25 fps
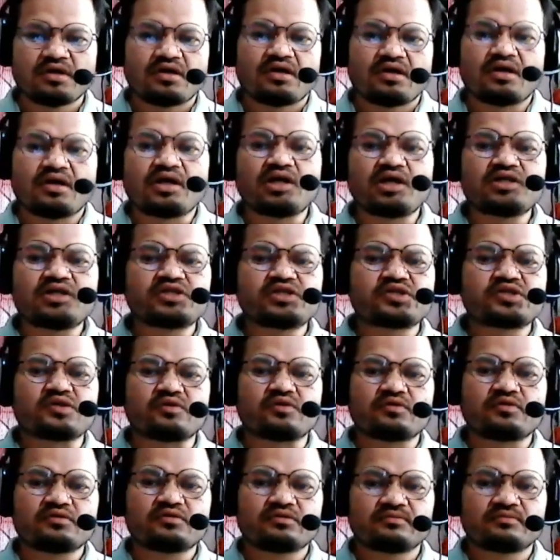
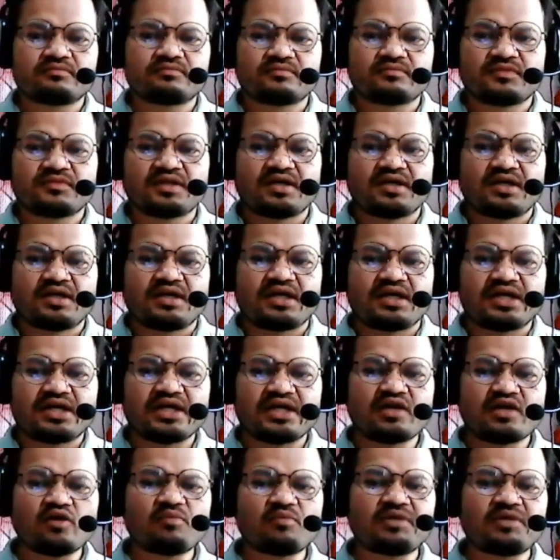Also,
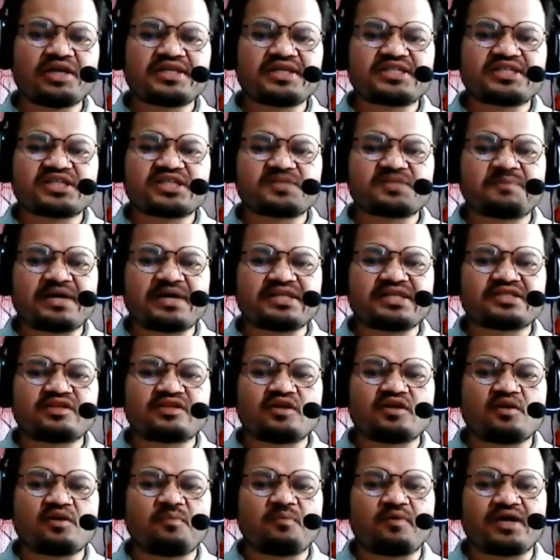anomalous
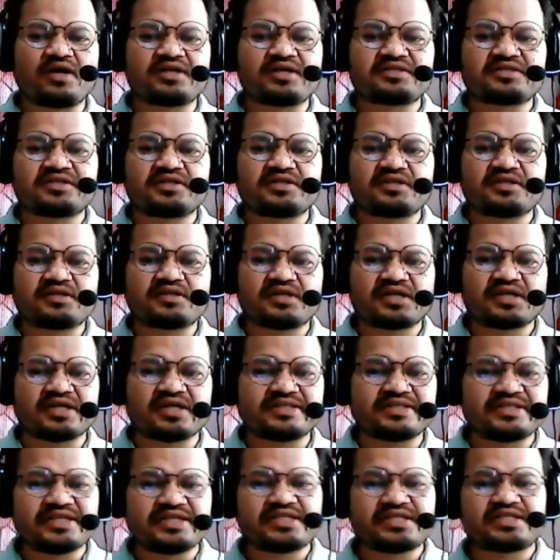expansion of water
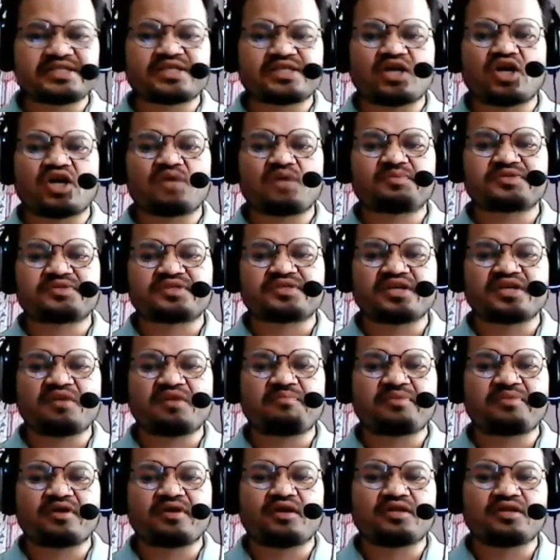consists of
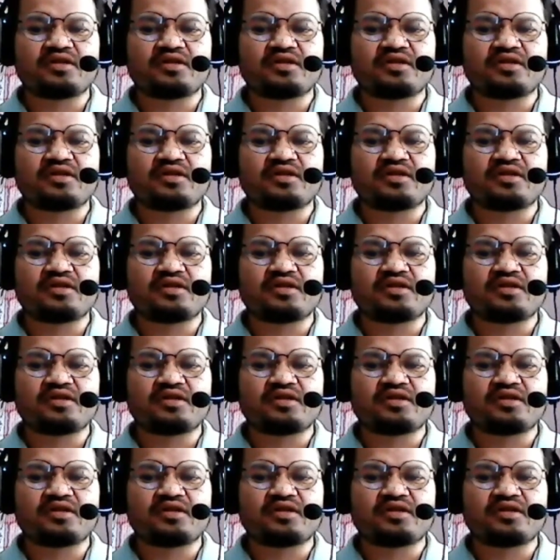several